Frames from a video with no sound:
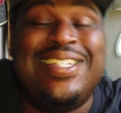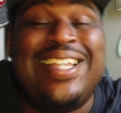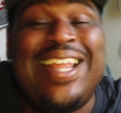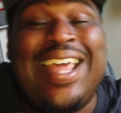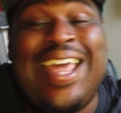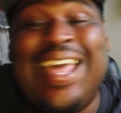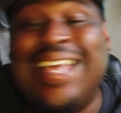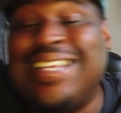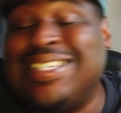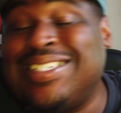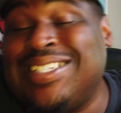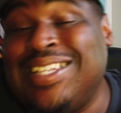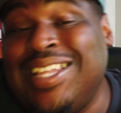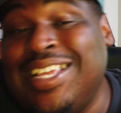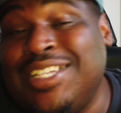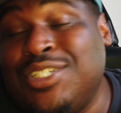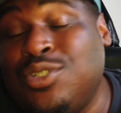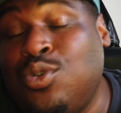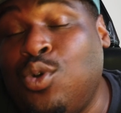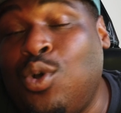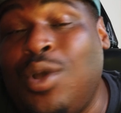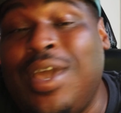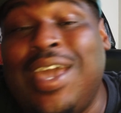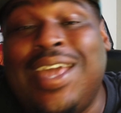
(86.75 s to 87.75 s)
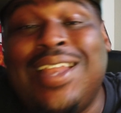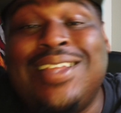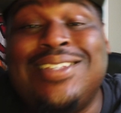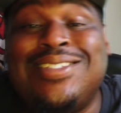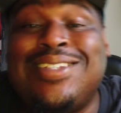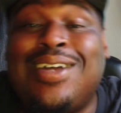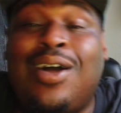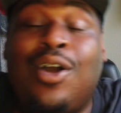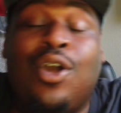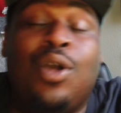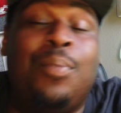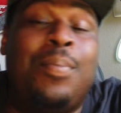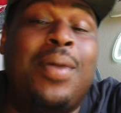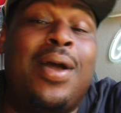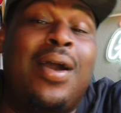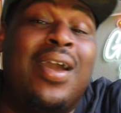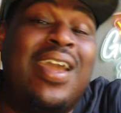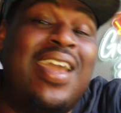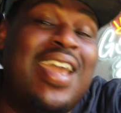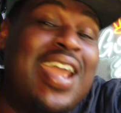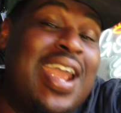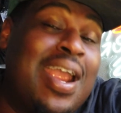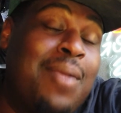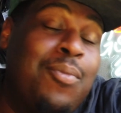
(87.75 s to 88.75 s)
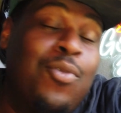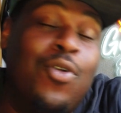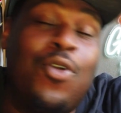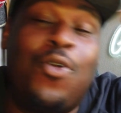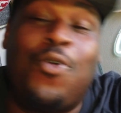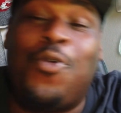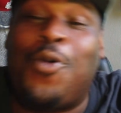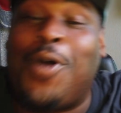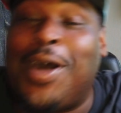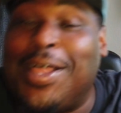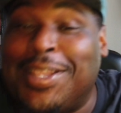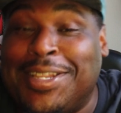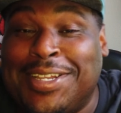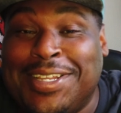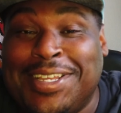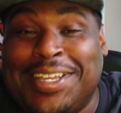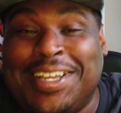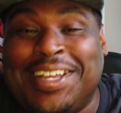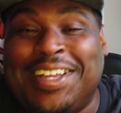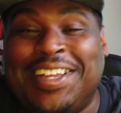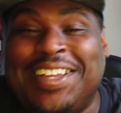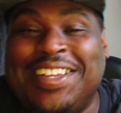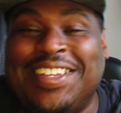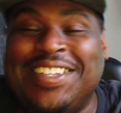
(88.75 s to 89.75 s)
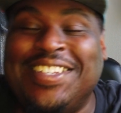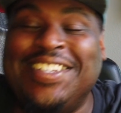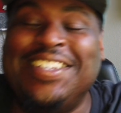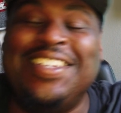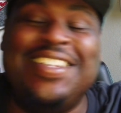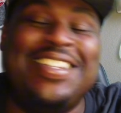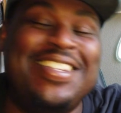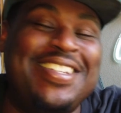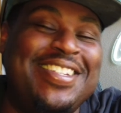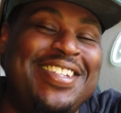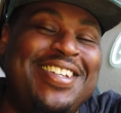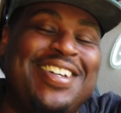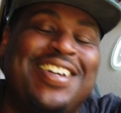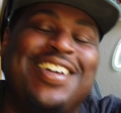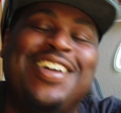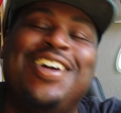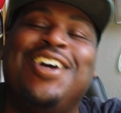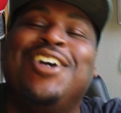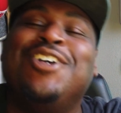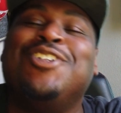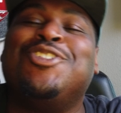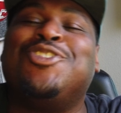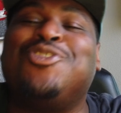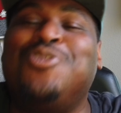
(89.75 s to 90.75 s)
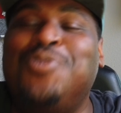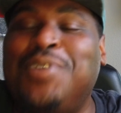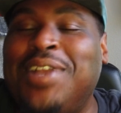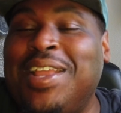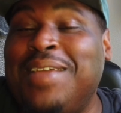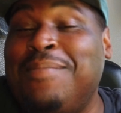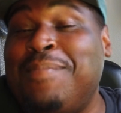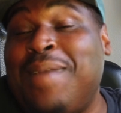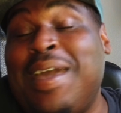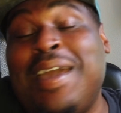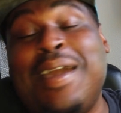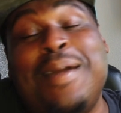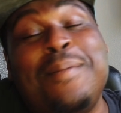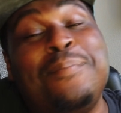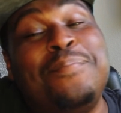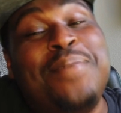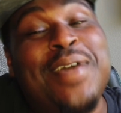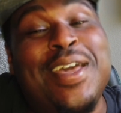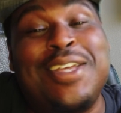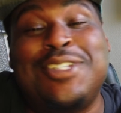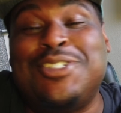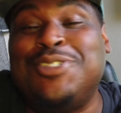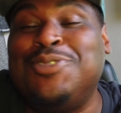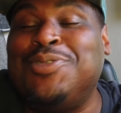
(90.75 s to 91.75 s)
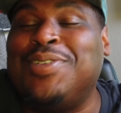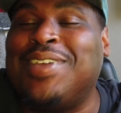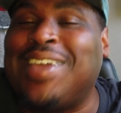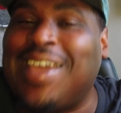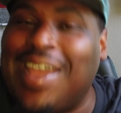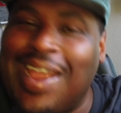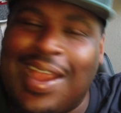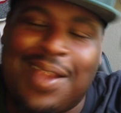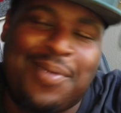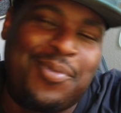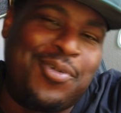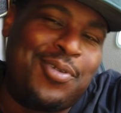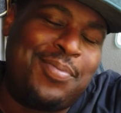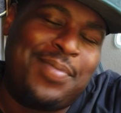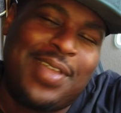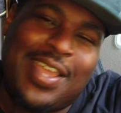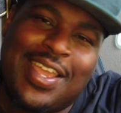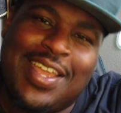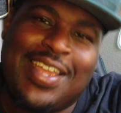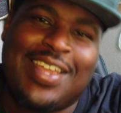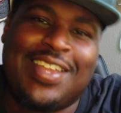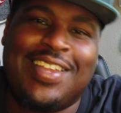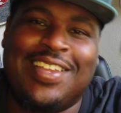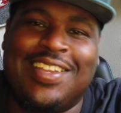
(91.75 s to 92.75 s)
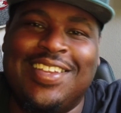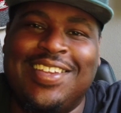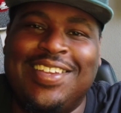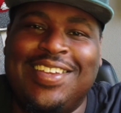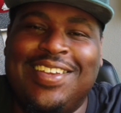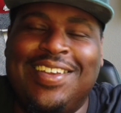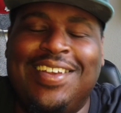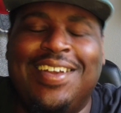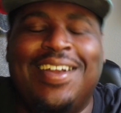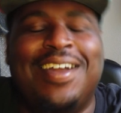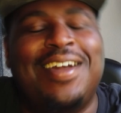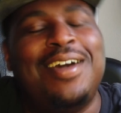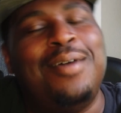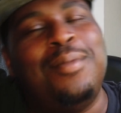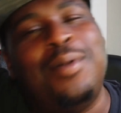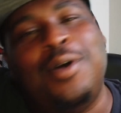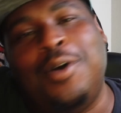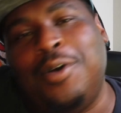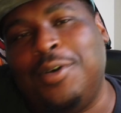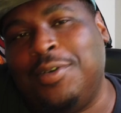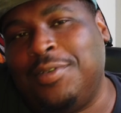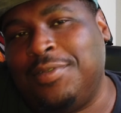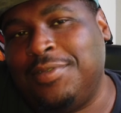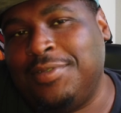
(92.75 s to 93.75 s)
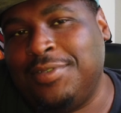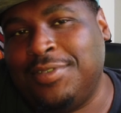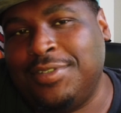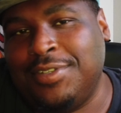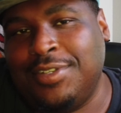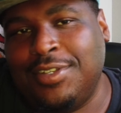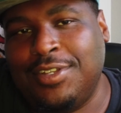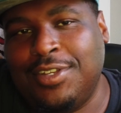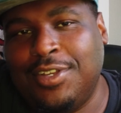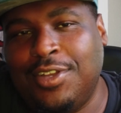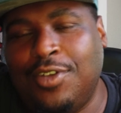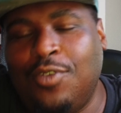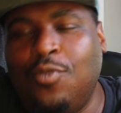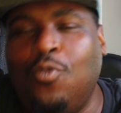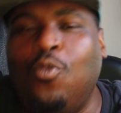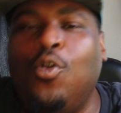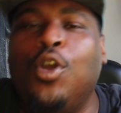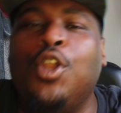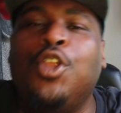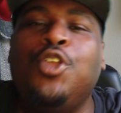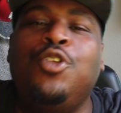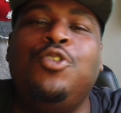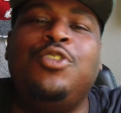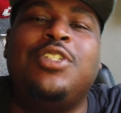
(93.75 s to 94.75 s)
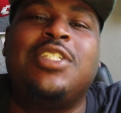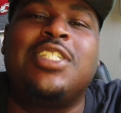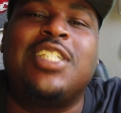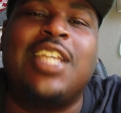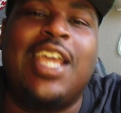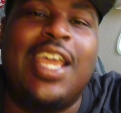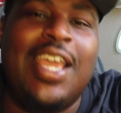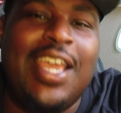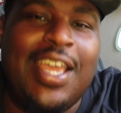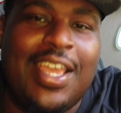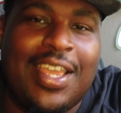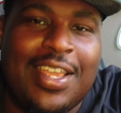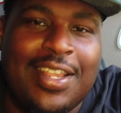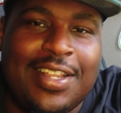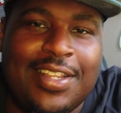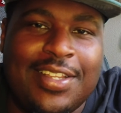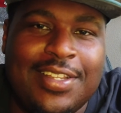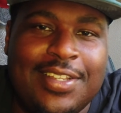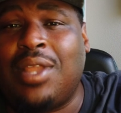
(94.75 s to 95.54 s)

Next, let's go ahead and talk about camera quality, huh? Look, 20 megapixel camera, man. Come on. What are you saying?